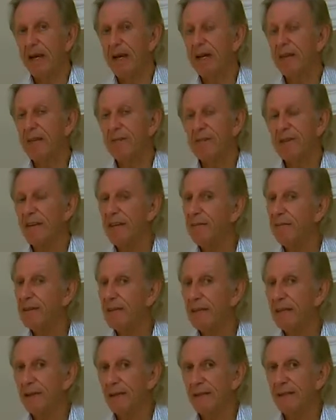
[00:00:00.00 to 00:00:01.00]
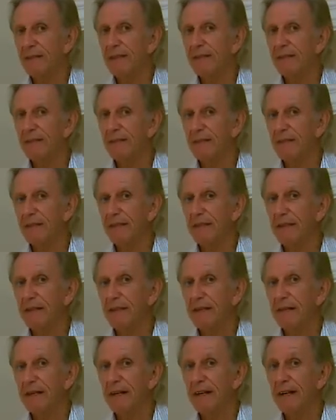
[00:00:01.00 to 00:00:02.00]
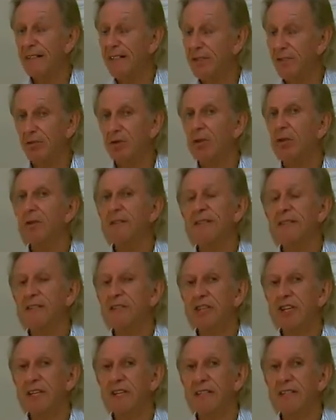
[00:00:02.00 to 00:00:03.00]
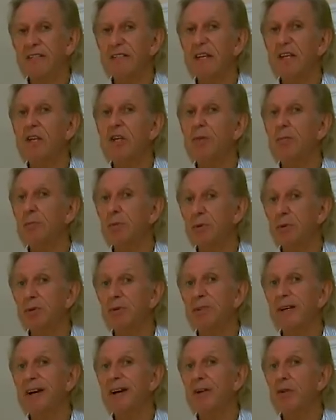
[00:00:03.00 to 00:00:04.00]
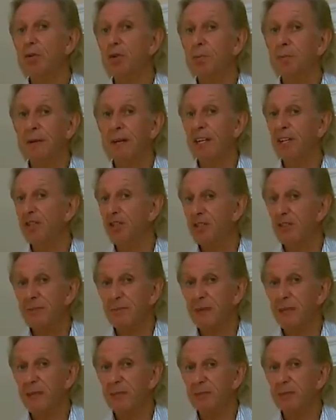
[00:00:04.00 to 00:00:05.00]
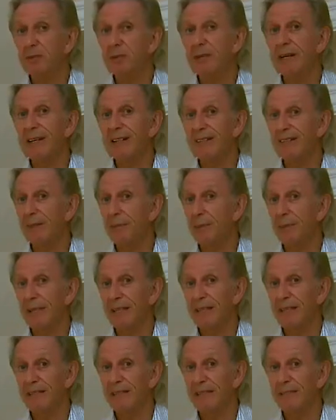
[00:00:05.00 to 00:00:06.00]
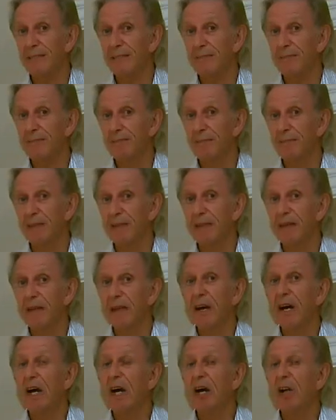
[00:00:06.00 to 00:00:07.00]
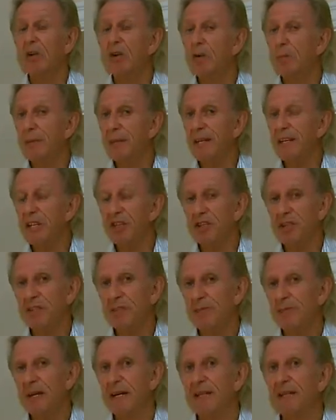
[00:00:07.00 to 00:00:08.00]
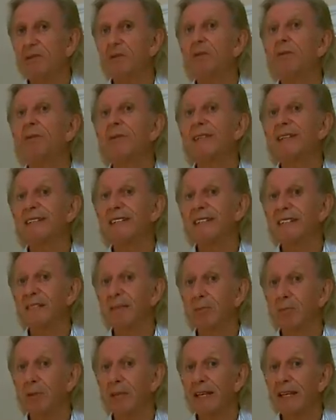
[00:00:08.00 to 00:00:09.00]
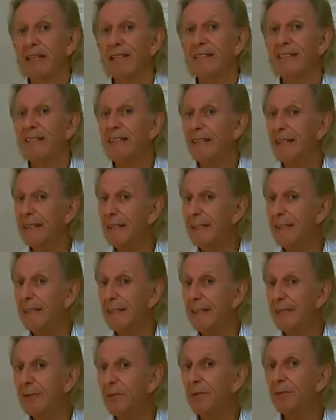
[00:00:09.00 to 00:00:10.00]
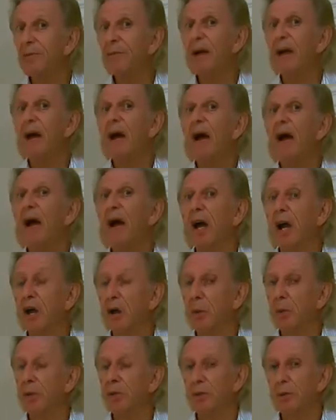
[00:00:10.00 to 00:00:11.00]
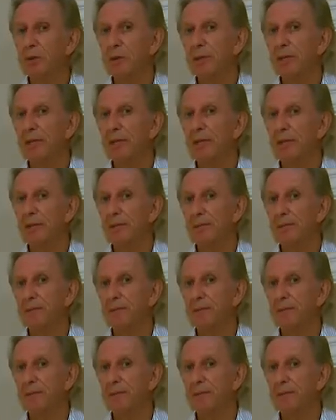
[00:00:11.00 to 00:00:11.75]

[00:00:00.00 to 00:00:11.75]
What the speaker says: At the very, very least, I strongly suggest you put an operations manual into place. An operations manual that explains in detail how we do it here.